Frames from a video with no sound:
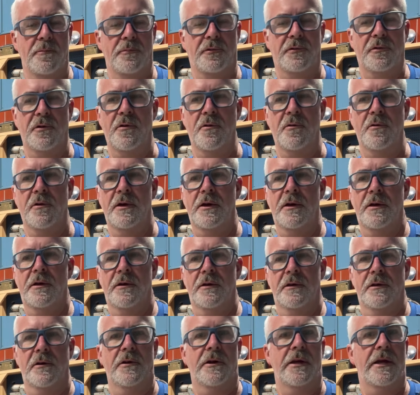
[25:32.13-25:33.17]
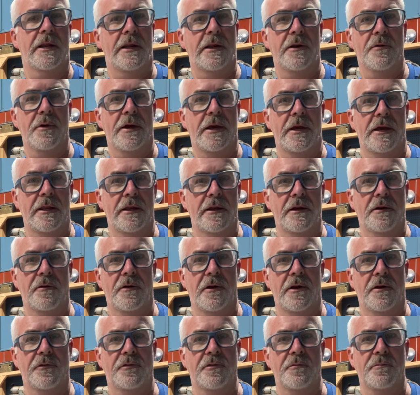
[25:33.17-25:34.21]
So you're getting away any
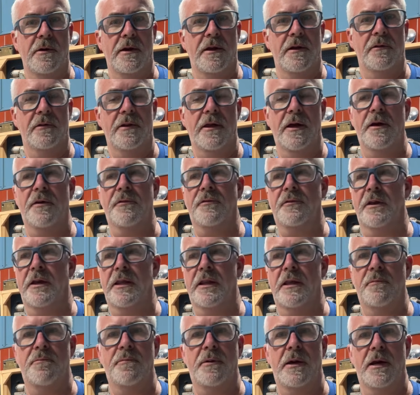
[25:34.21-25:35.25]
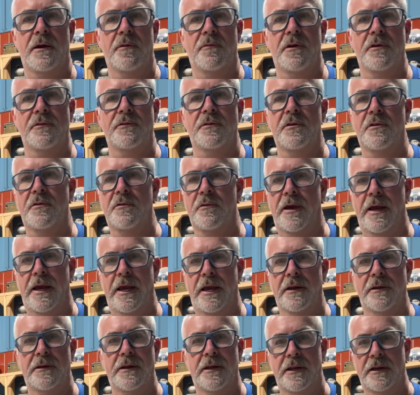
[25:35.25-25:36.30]
grease you might have left, any paint residue,
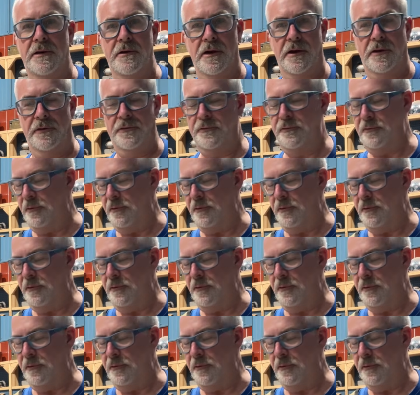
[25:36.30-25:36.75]
and any dust.